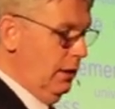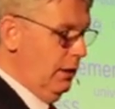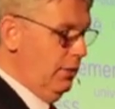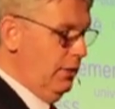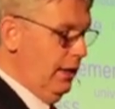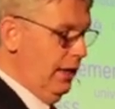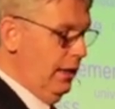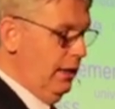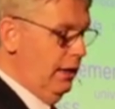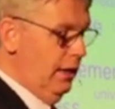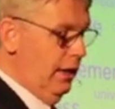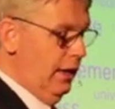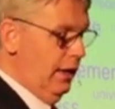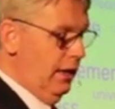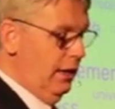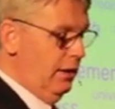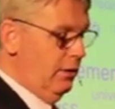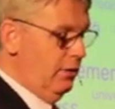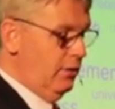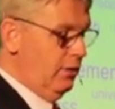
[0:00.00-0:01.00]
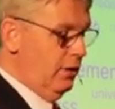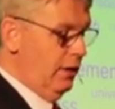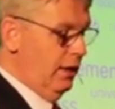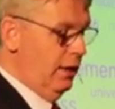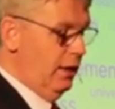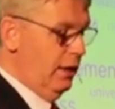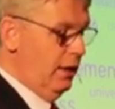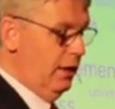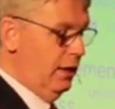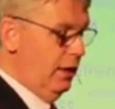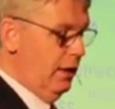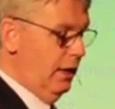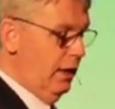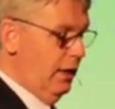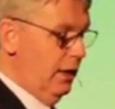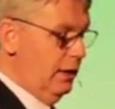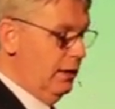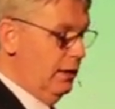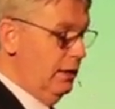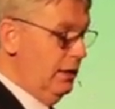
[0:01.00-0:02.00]
Then at
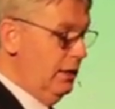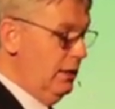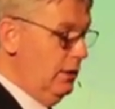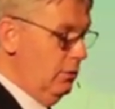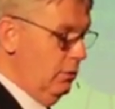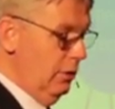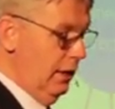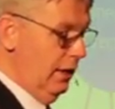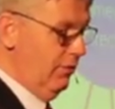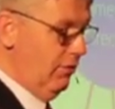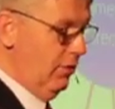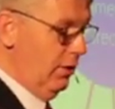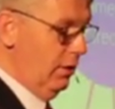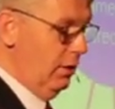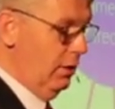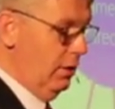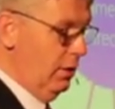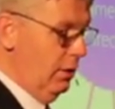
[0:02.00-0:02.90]
an EU level,